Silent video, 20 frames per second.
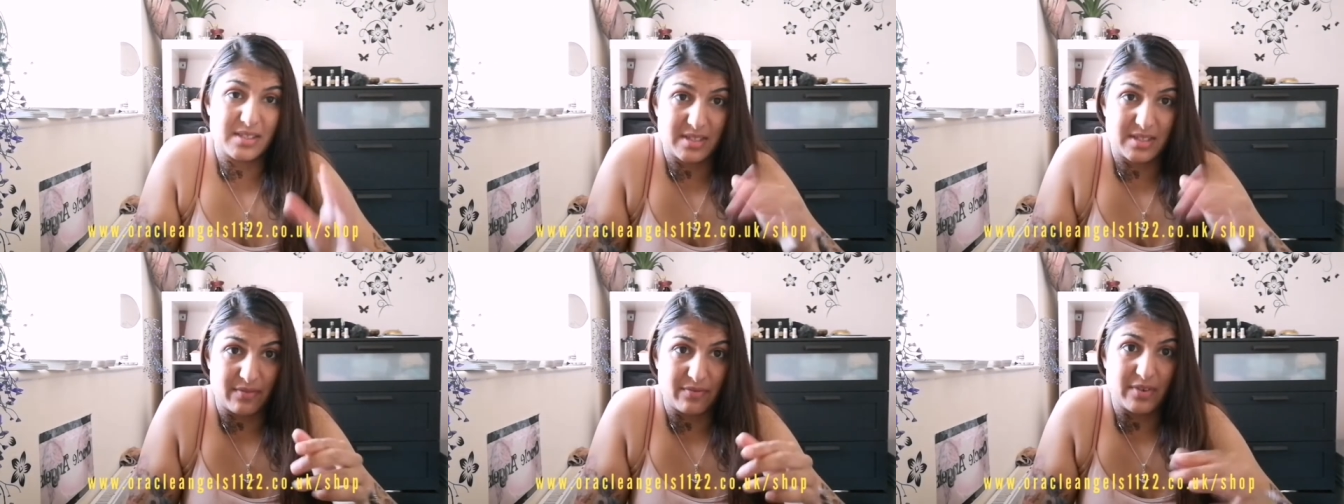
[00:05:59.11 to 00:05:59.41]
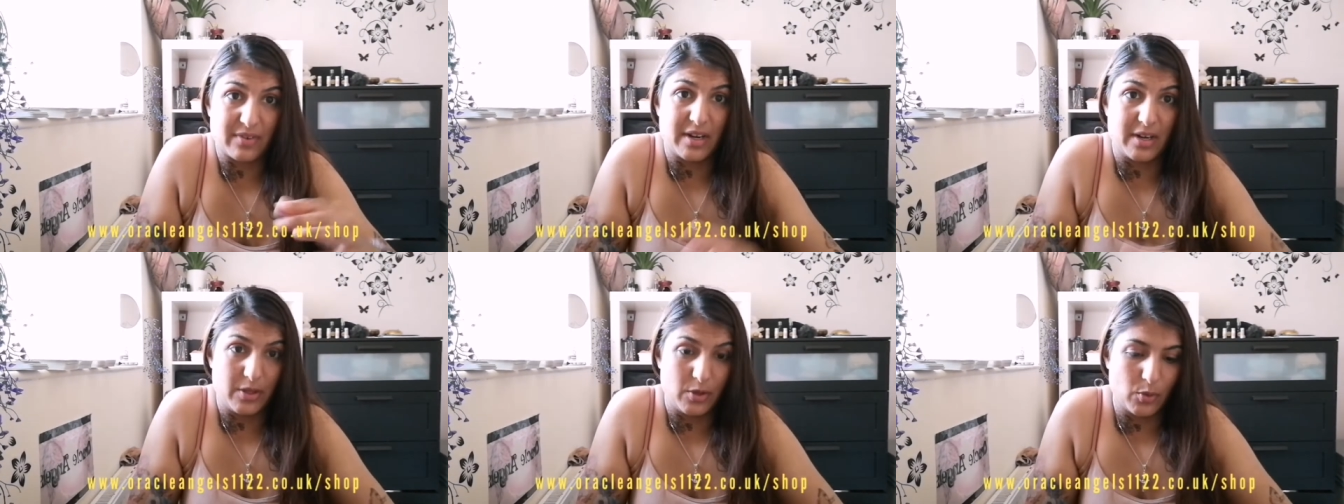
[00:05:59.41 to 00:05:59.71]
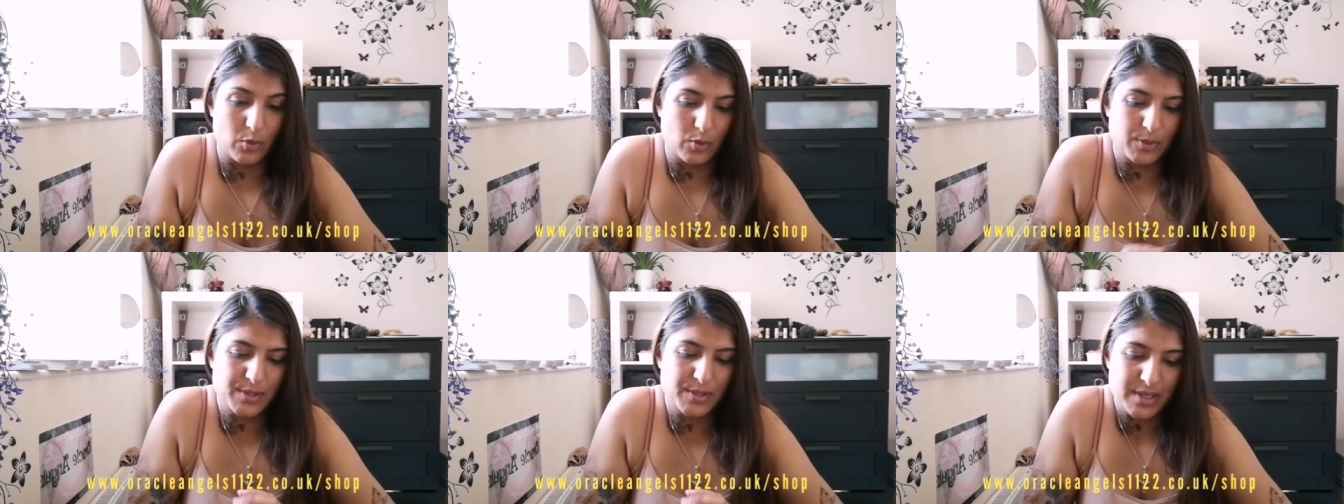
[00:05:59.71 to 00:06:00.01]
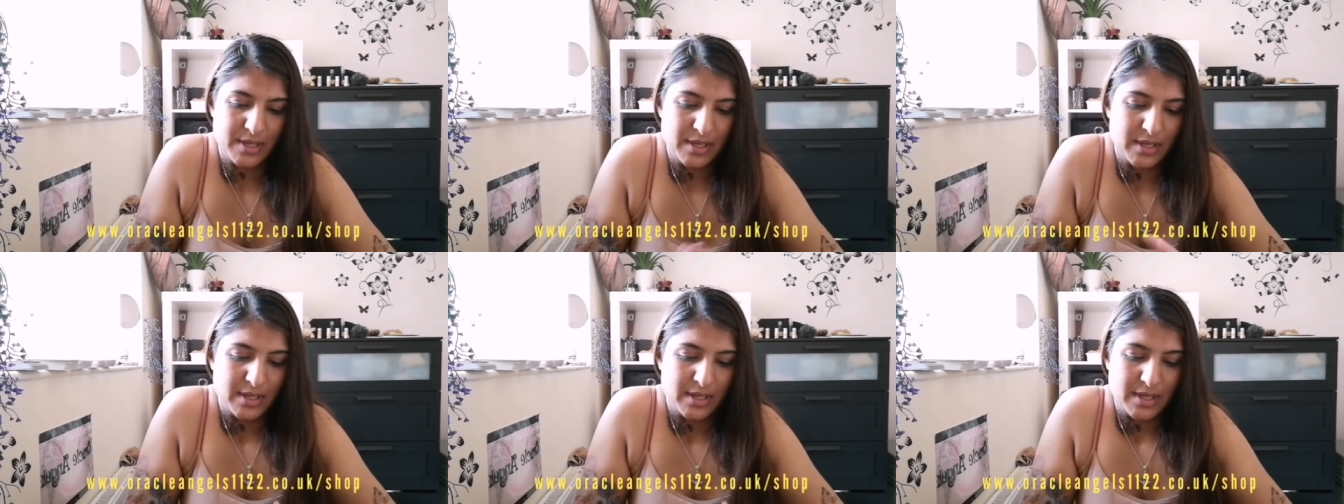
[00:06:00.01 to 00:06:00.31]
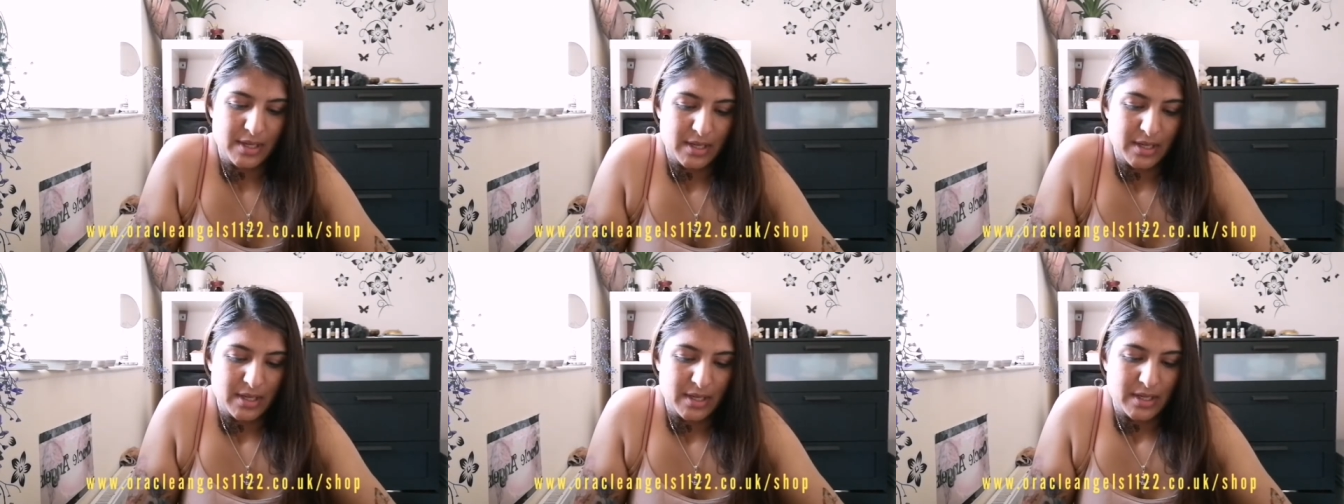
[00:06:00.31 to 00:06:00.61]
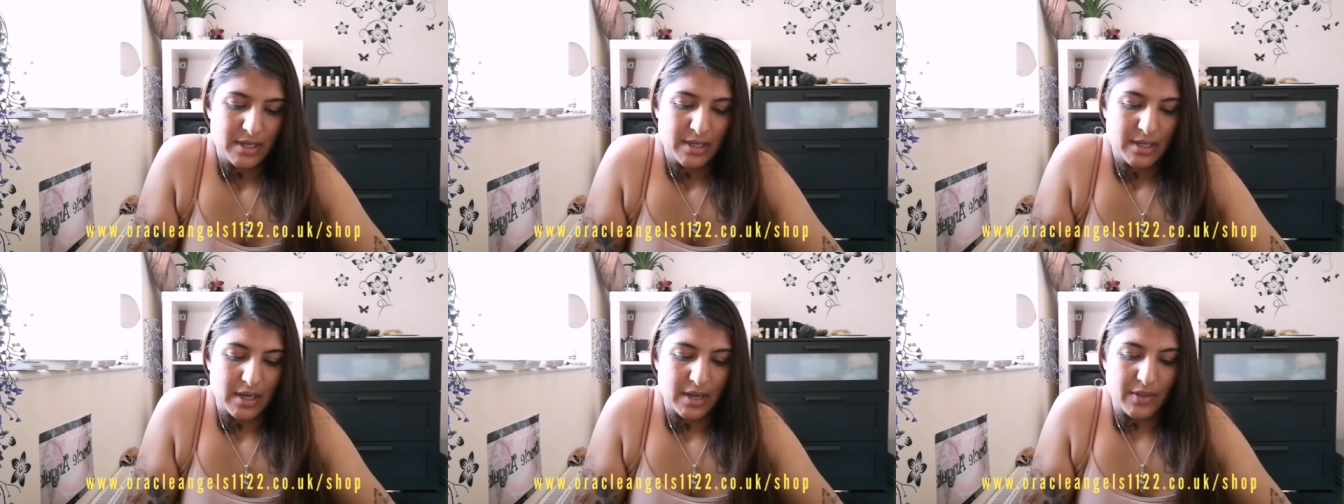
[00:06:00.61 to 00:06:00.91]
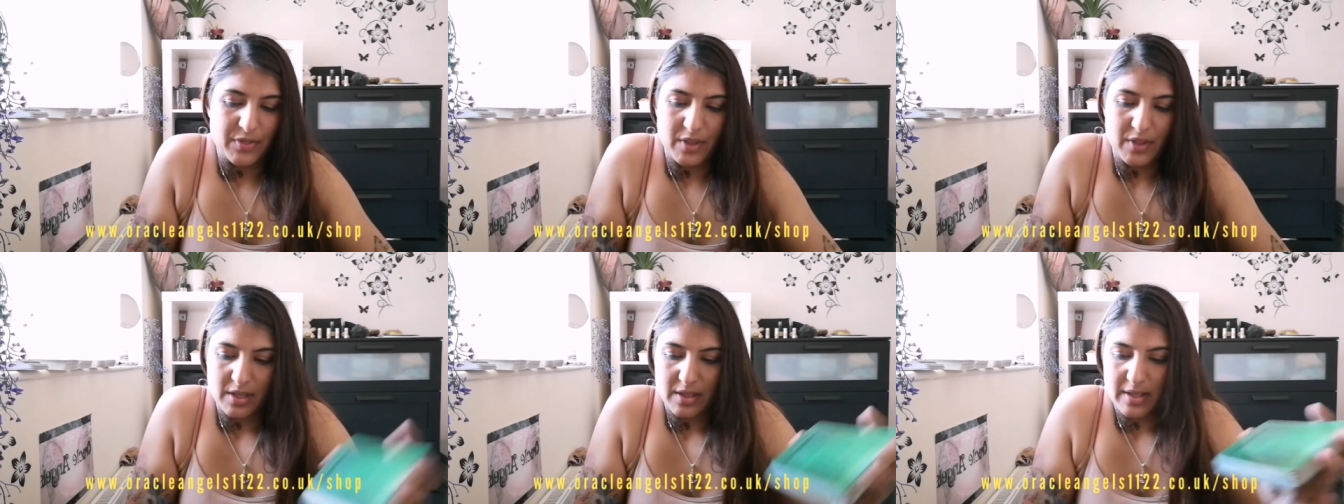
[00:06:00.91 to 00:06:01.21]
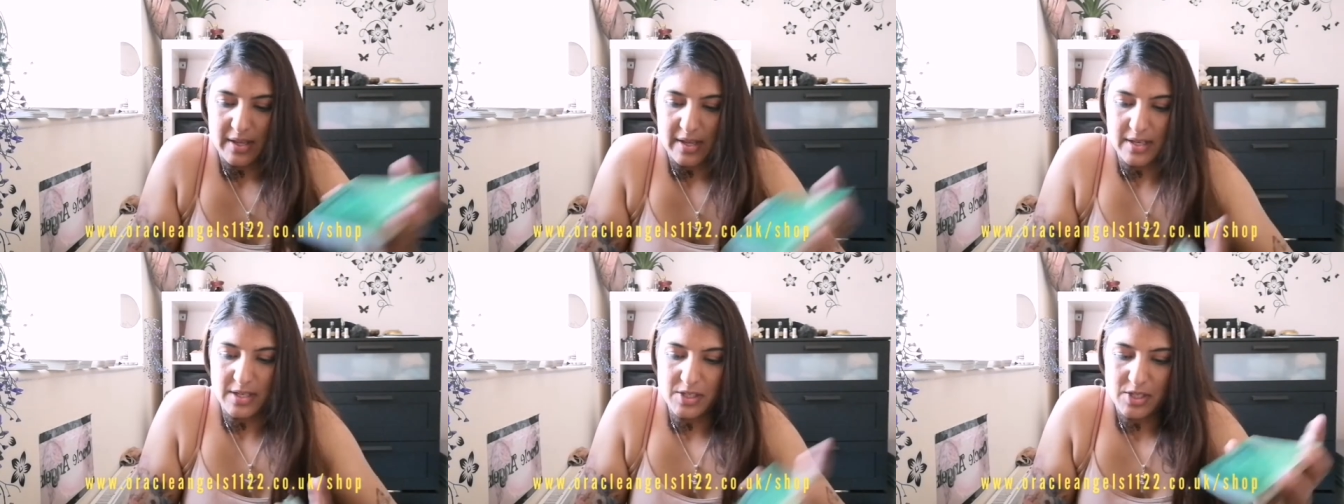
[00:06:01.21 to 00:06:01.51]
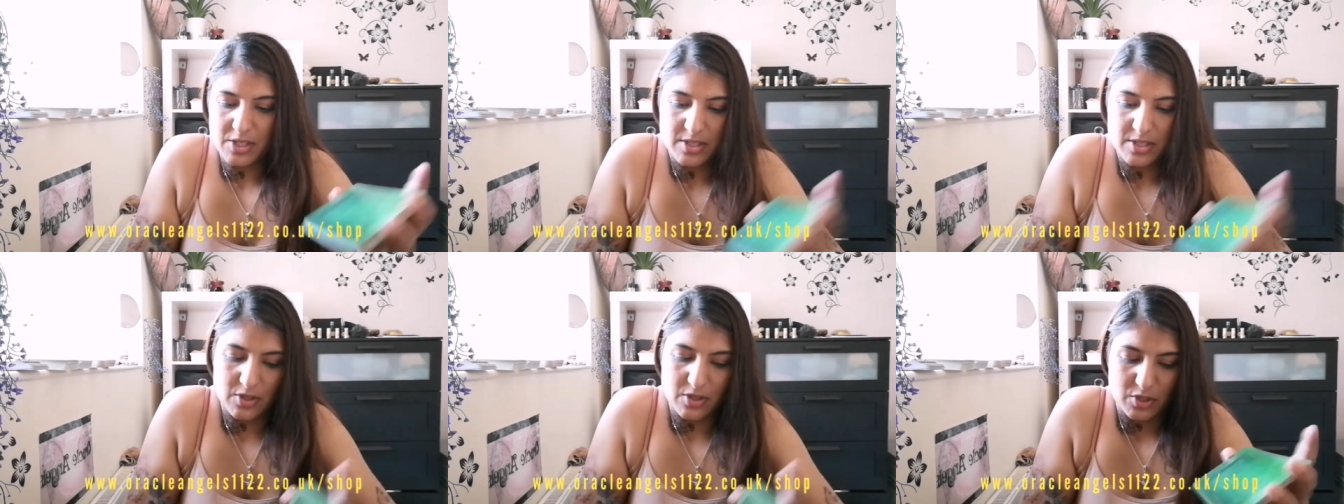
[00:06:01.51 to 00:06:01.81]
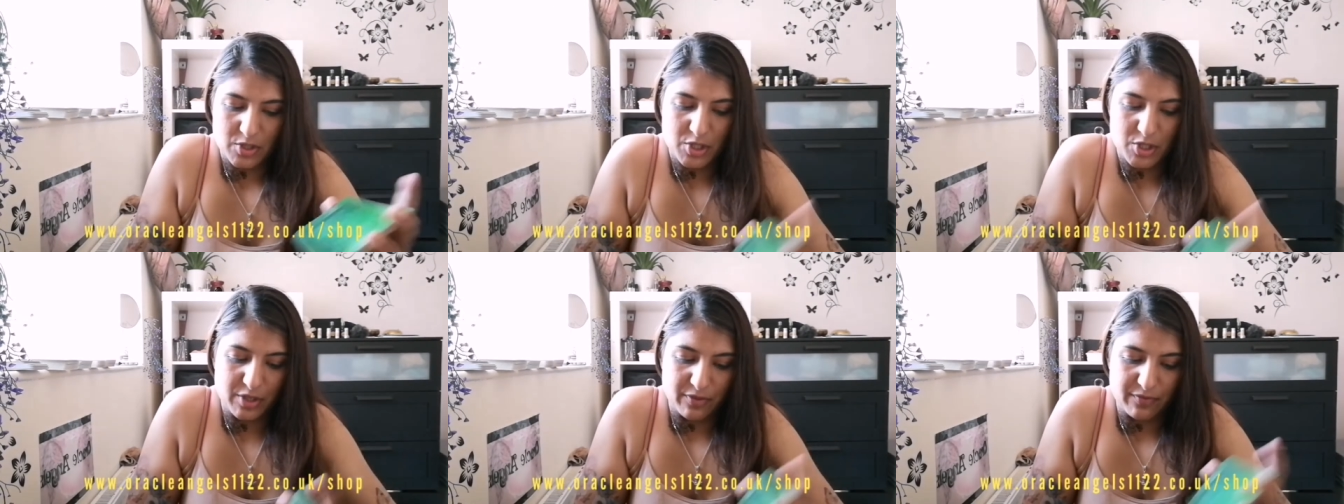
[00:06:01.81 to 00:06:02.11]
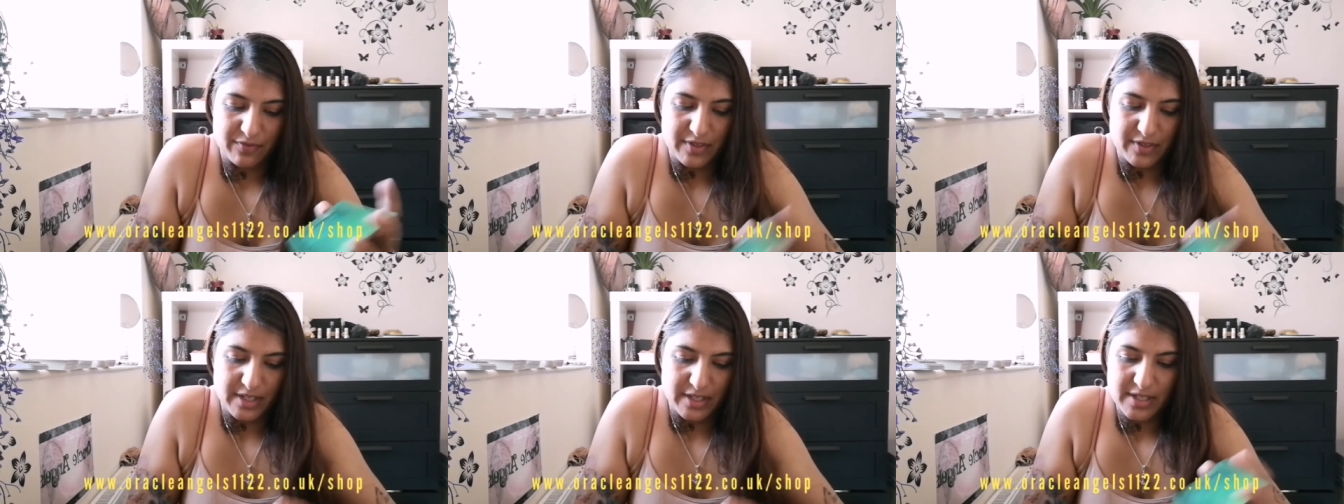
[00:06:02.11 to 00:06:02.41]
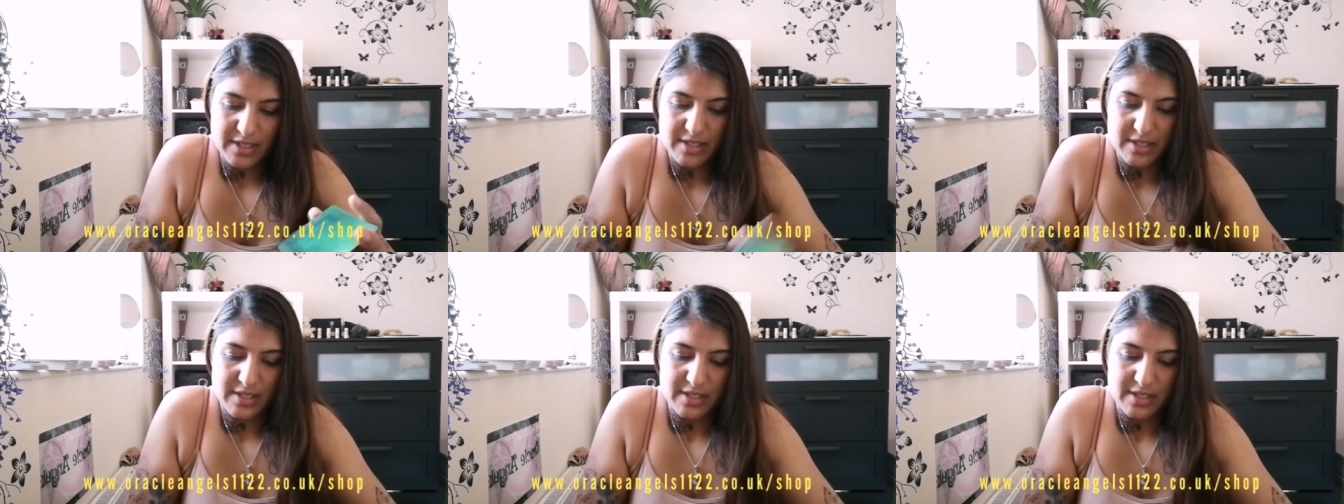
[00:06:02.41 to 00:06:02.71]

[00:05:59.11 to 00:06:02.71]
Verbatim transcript: definitely yours. I think the energy's got shifted.